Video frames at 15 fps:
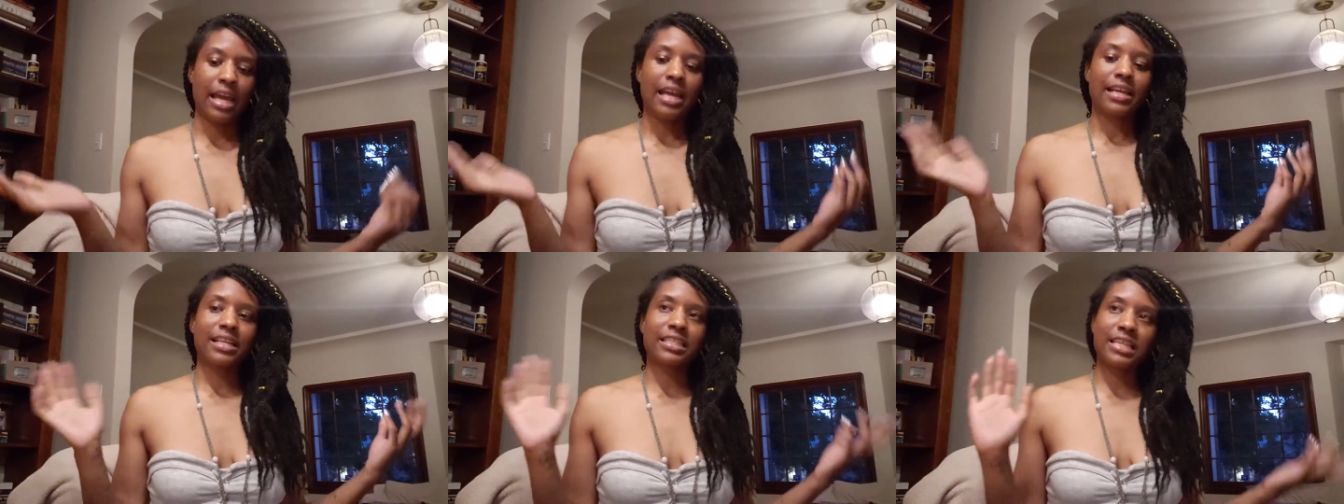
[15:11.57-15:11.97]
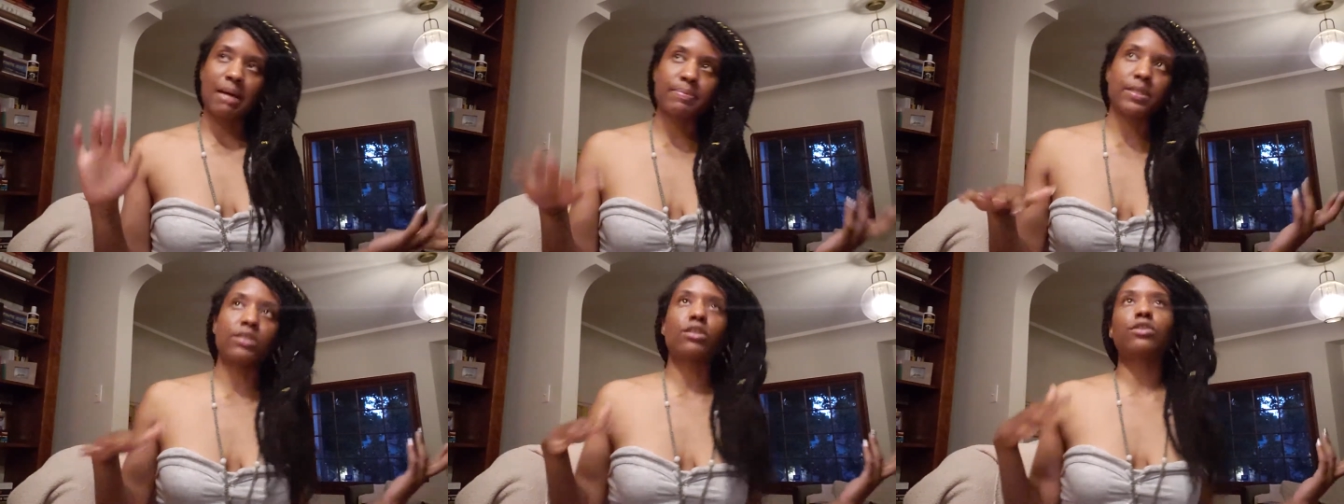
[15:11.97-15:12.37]
Because
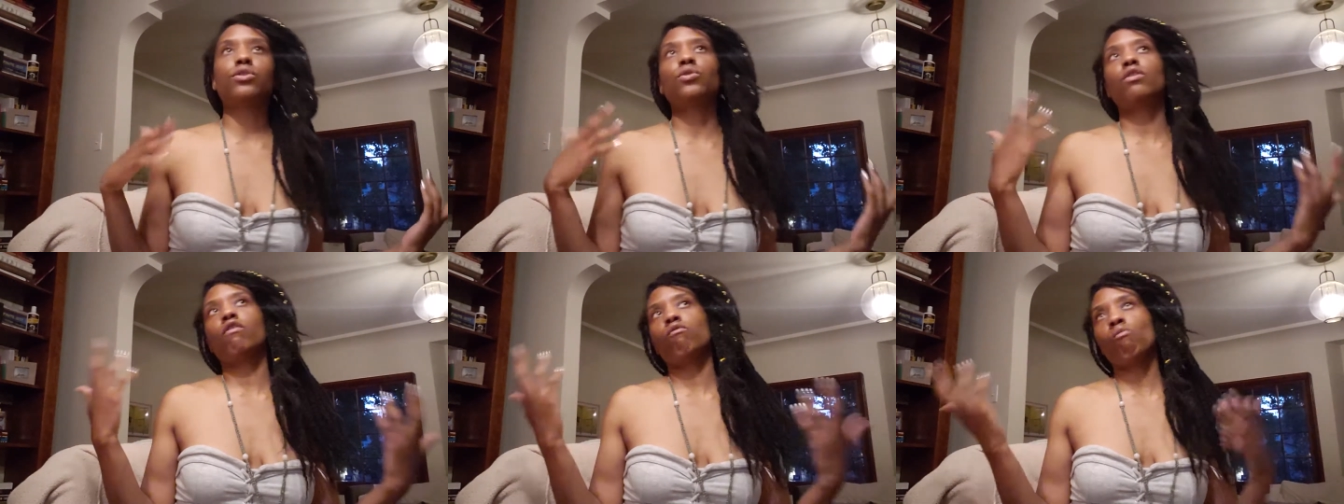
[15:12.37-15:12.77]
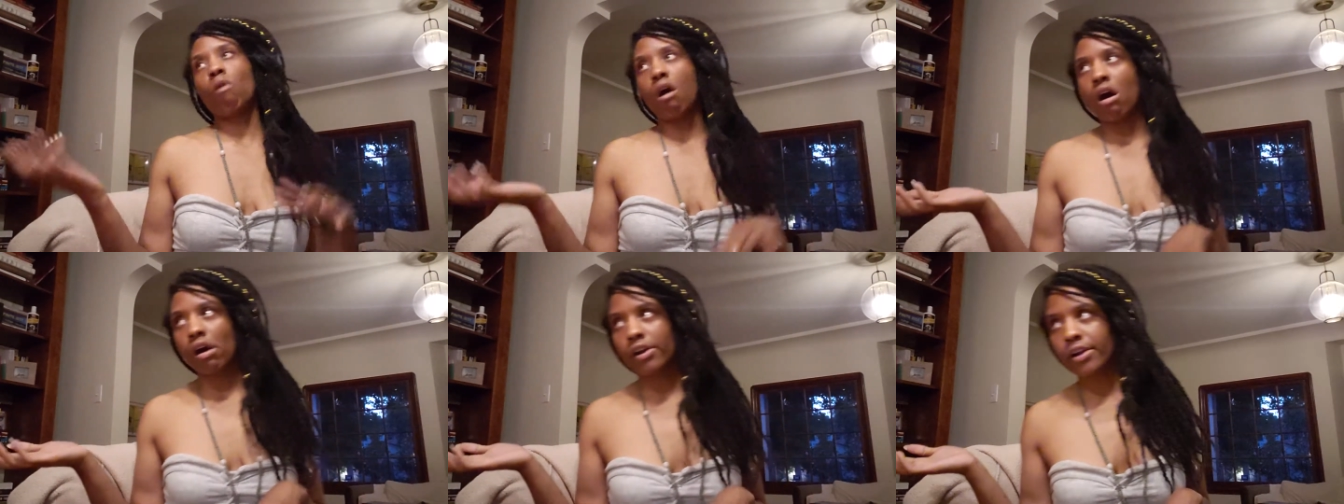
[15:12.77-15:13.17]
Cups is a suit of
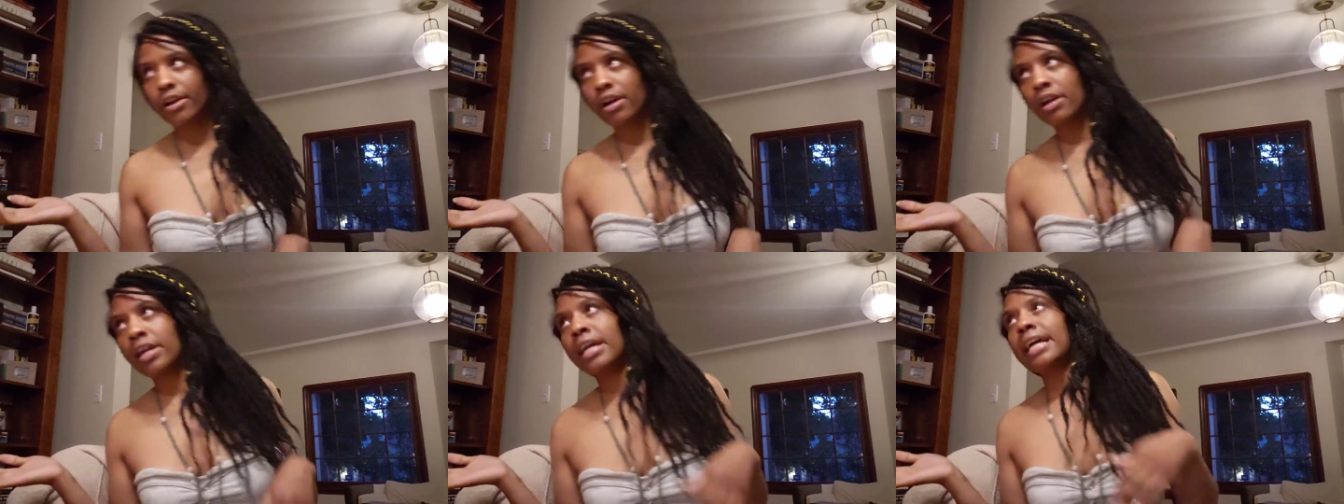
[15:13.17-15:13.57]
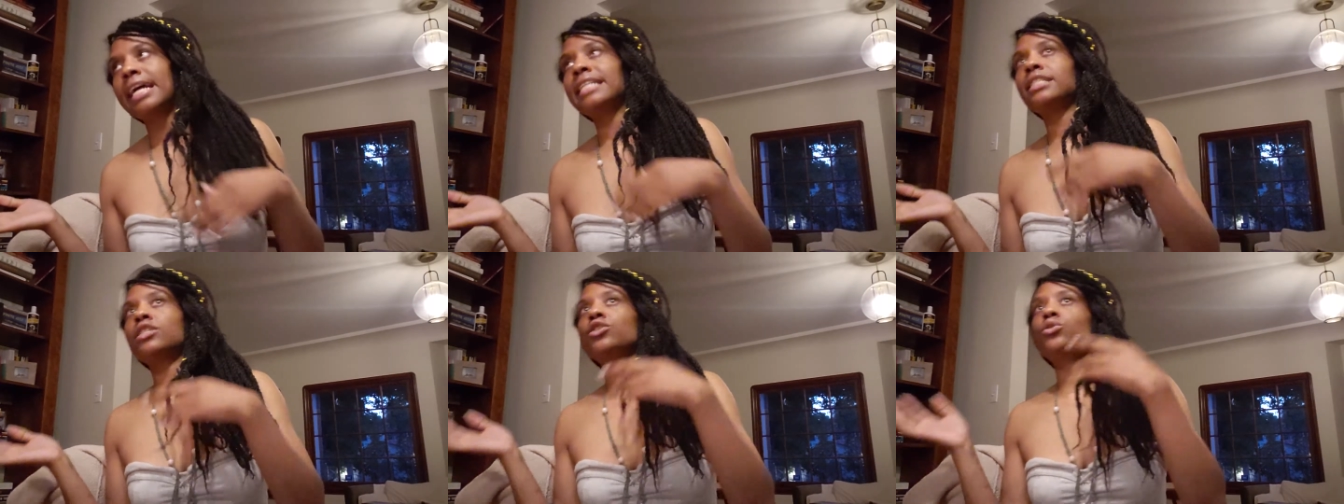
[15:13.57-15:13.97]
water,
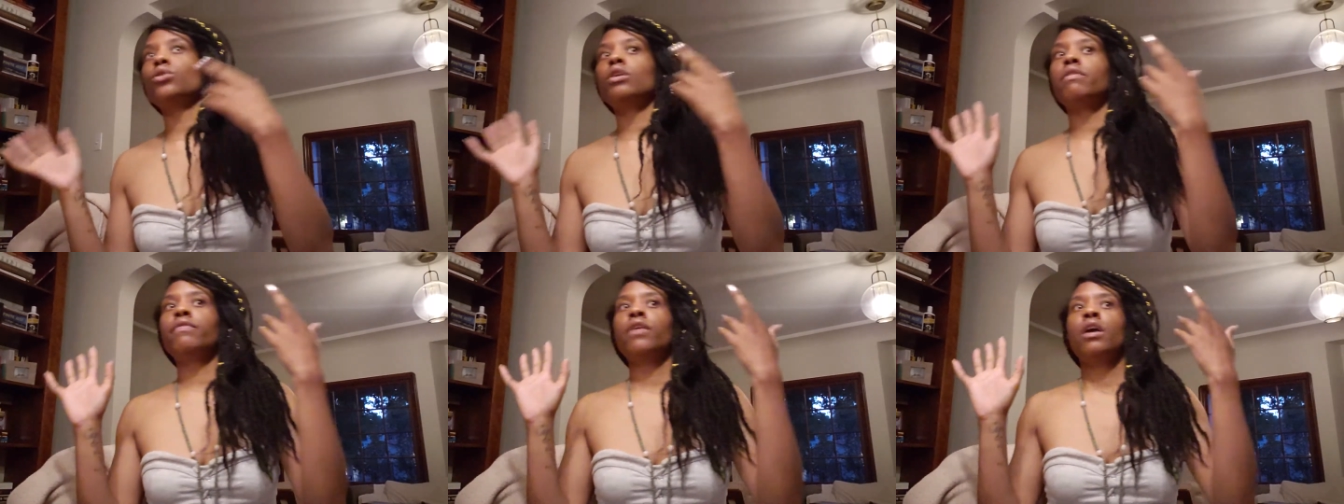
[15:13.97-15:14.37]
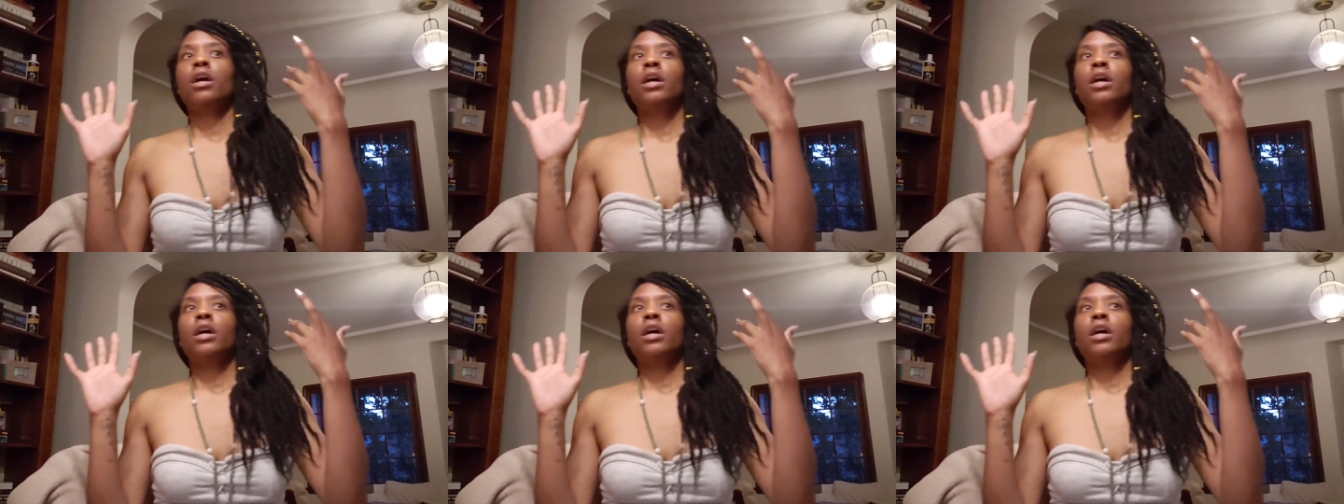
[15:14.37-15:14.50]
it's a suit of